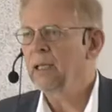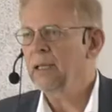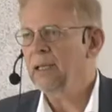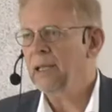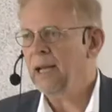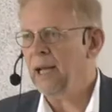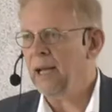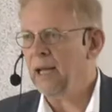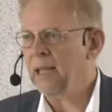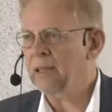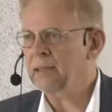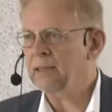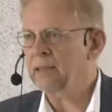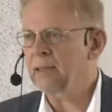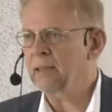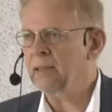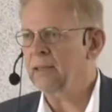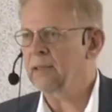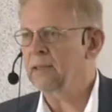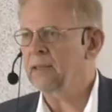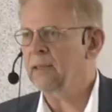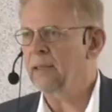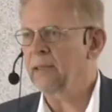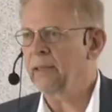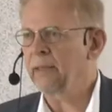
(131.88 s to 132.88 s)

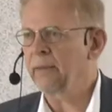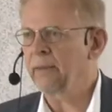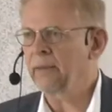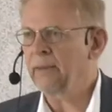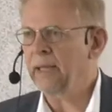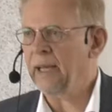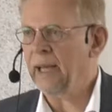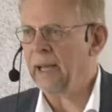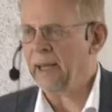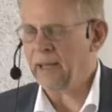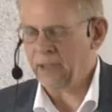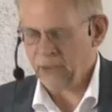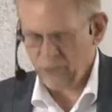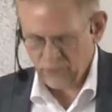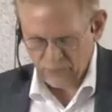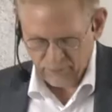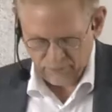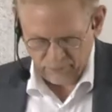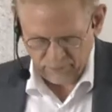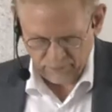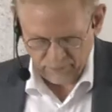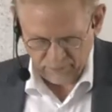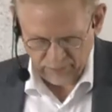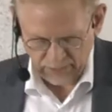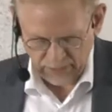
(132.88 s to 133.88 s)
castles in the air.
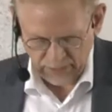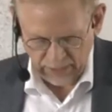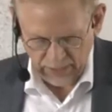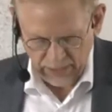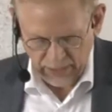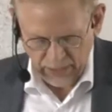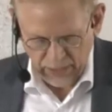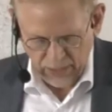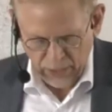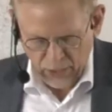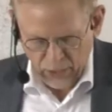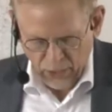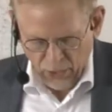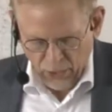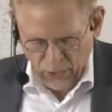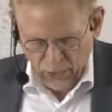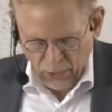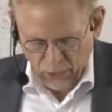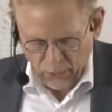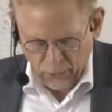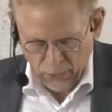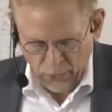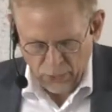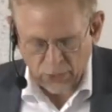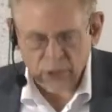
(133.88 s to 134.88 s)

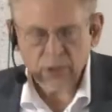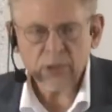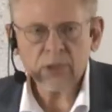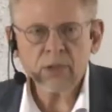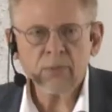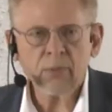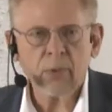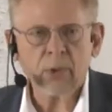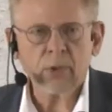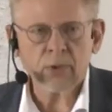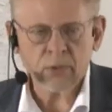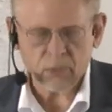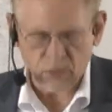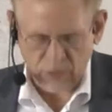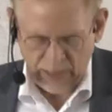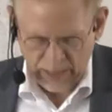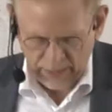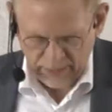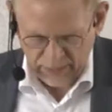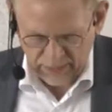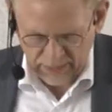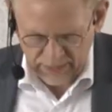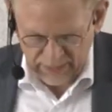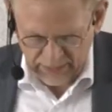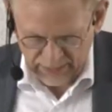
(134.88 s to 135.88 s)
Workers would
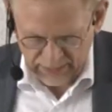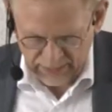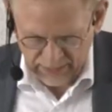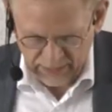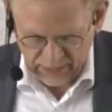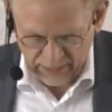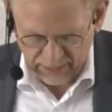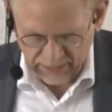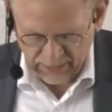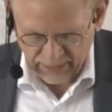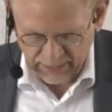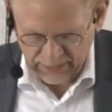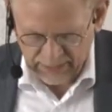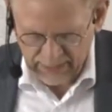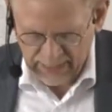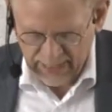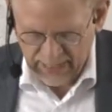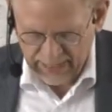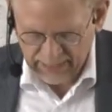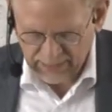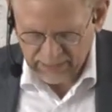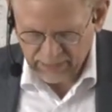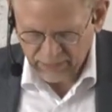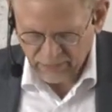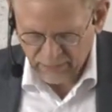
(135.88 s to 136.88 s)
rather need the
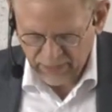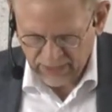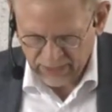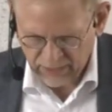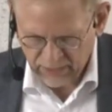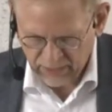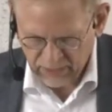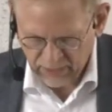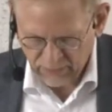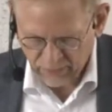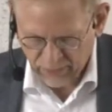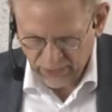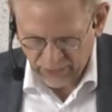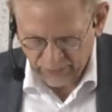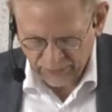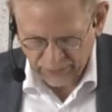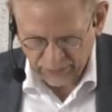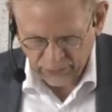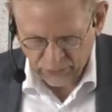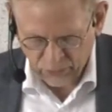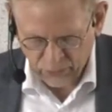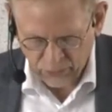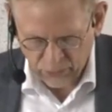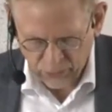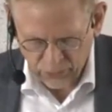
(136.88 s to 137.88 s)
enlightenment about
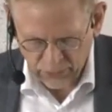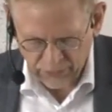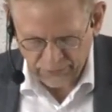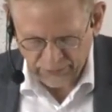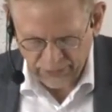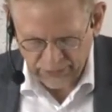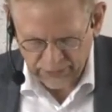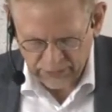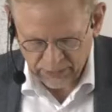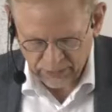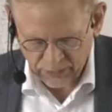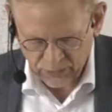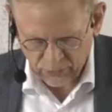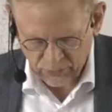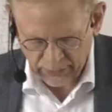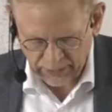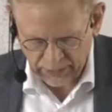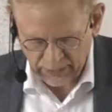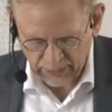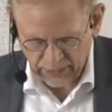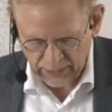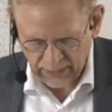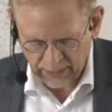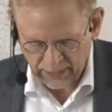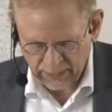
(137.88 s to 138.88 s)
the course of
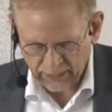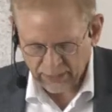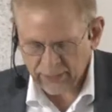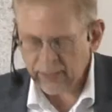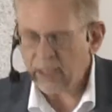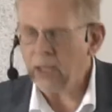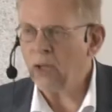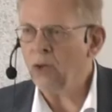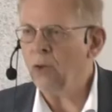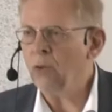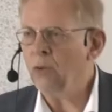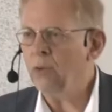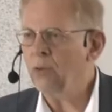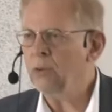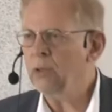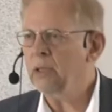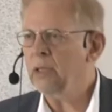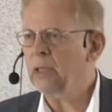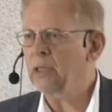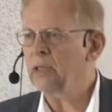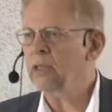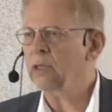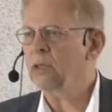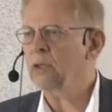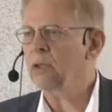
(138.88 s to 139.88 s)
history and their own
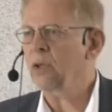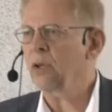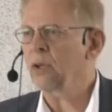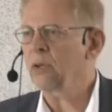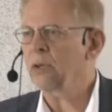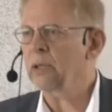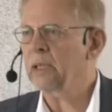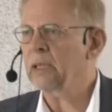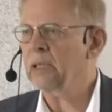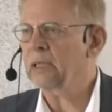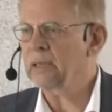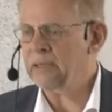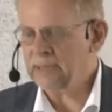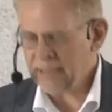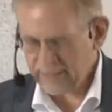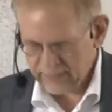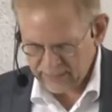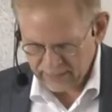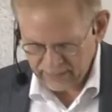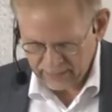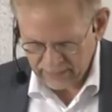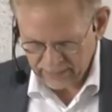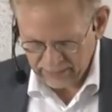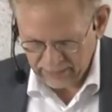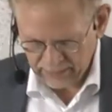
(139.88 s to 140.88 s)
historical
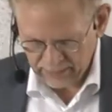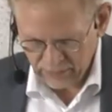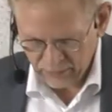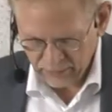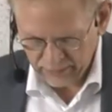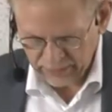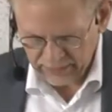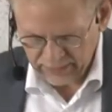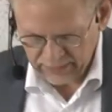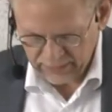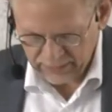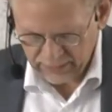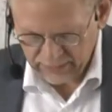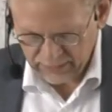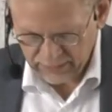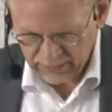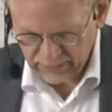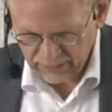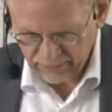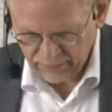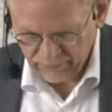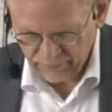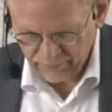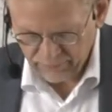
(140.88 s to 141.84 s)
destiny within it.